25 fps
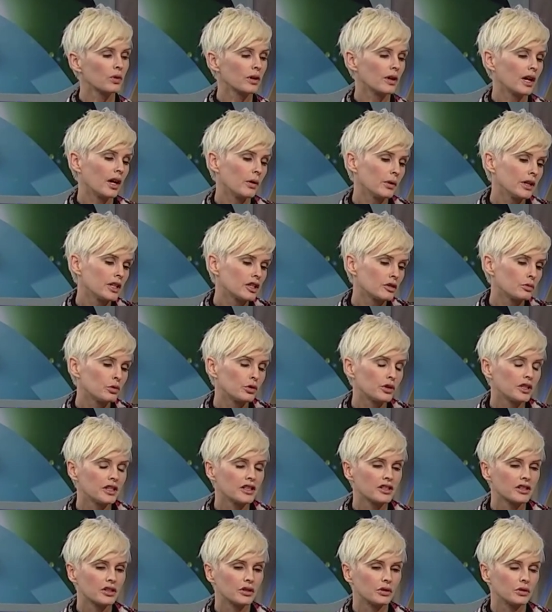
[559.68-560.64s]
we, I went to
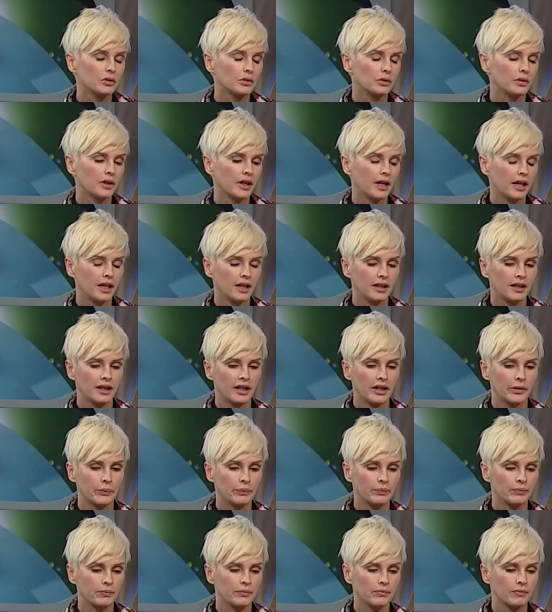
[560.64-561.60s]
boarding school and
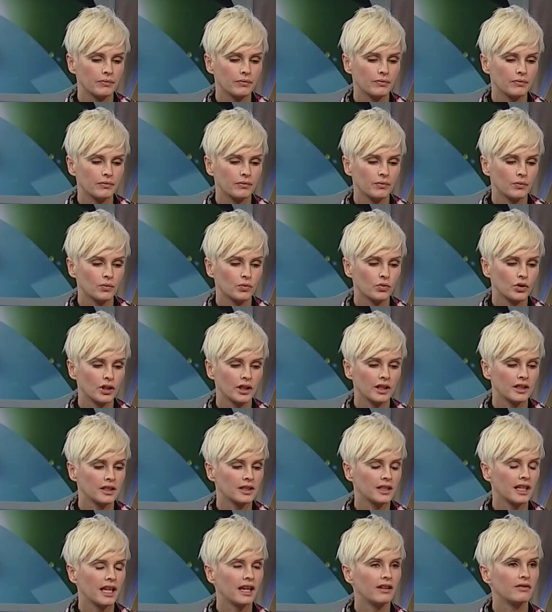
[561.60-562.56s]
um, really
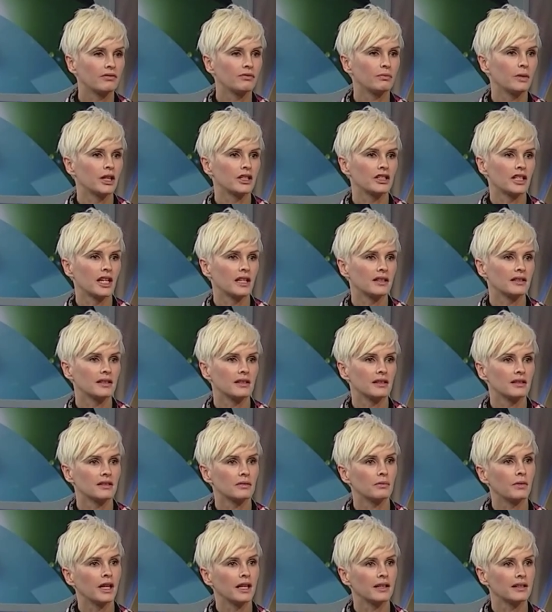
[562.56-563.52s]
didn't have much access
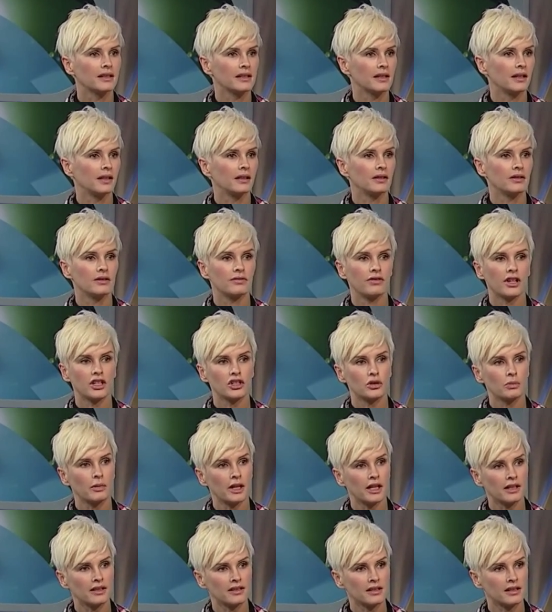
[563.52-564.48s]
to magazines,
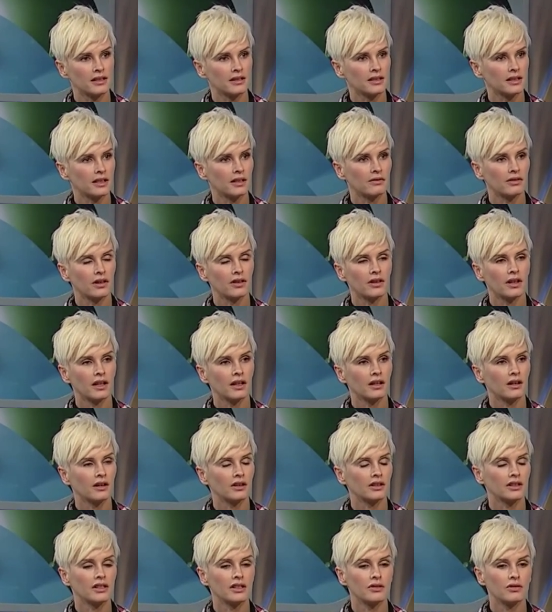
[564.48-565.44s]
fashion magazines, and everything.
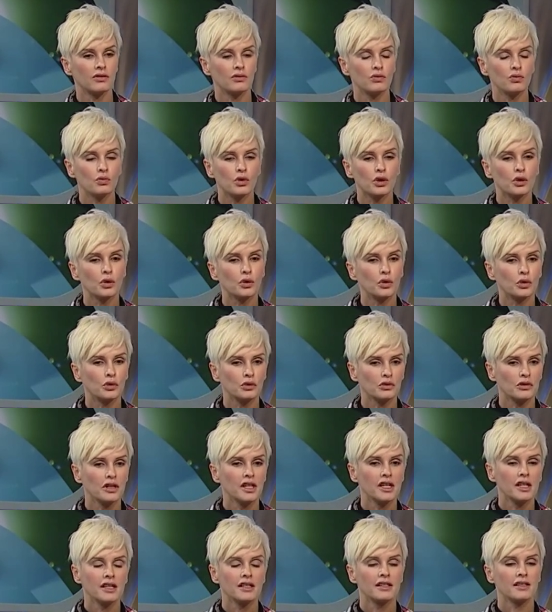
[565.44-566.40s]
I did recall
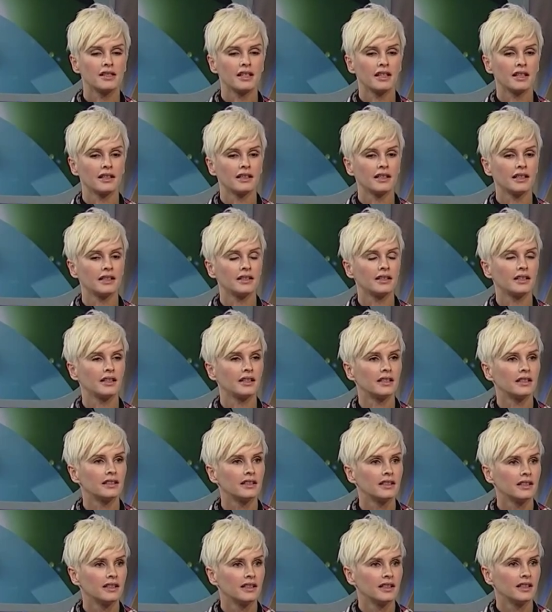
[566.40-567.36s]
seeing
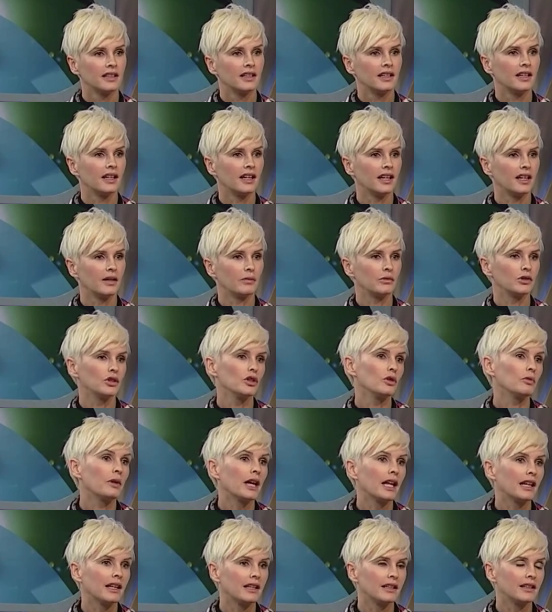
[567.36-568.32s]
Linda, um, knew
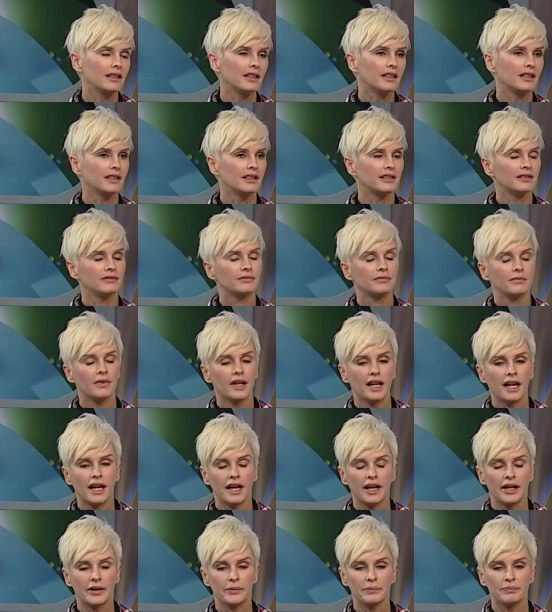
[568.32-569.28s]
about Linda,
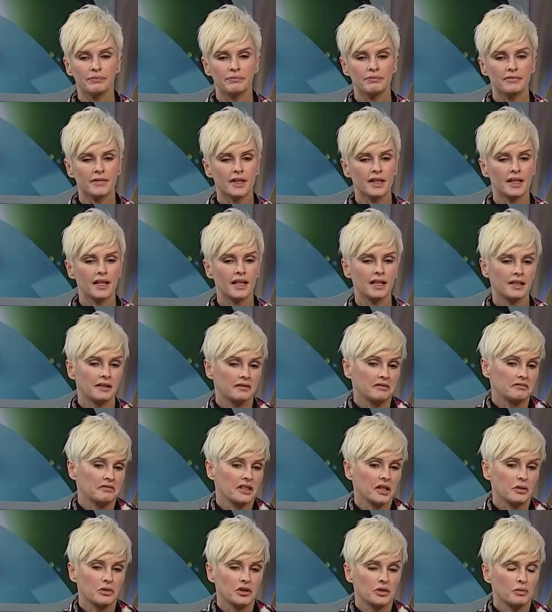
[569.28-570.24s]
um,
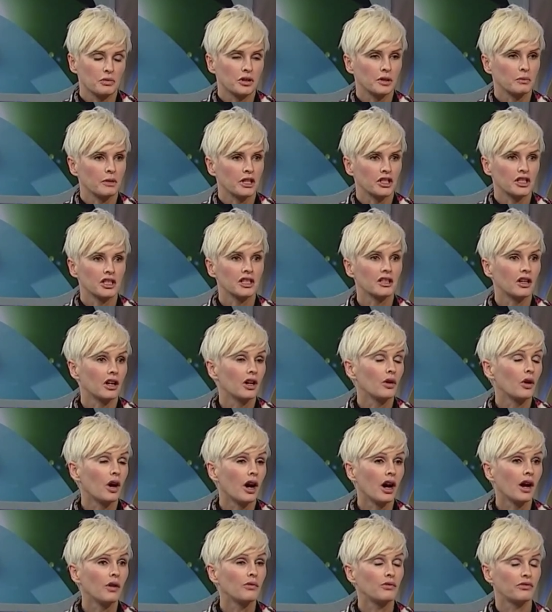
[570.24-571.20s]
and that was pretty much it. I,
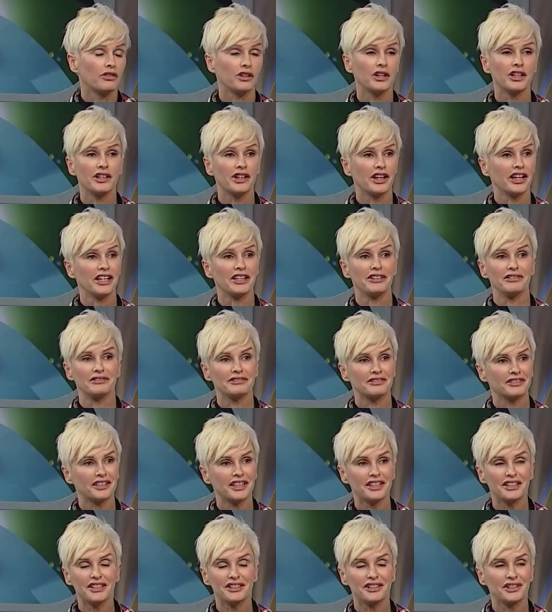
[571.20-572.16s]
I very naive.
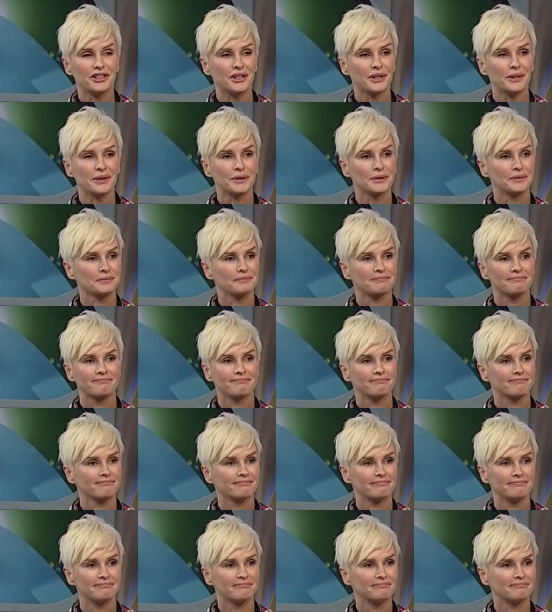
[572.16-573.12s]
I didn't know
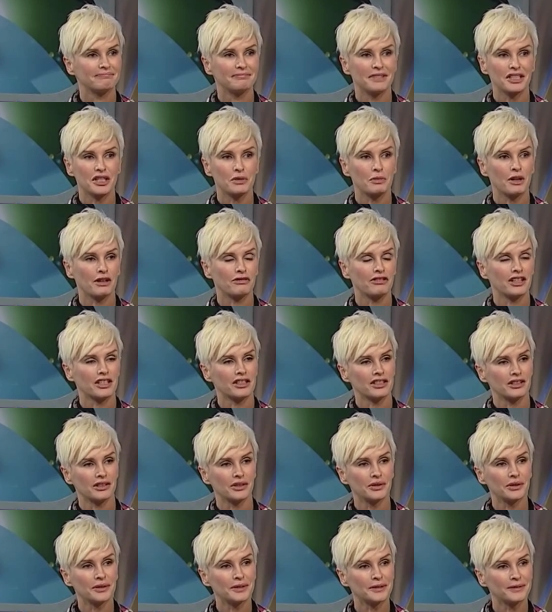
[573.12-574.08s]
much about
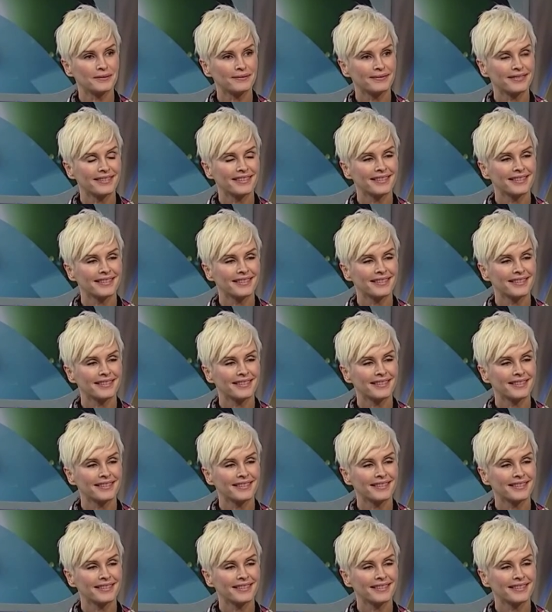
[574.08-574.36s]
fashion at all.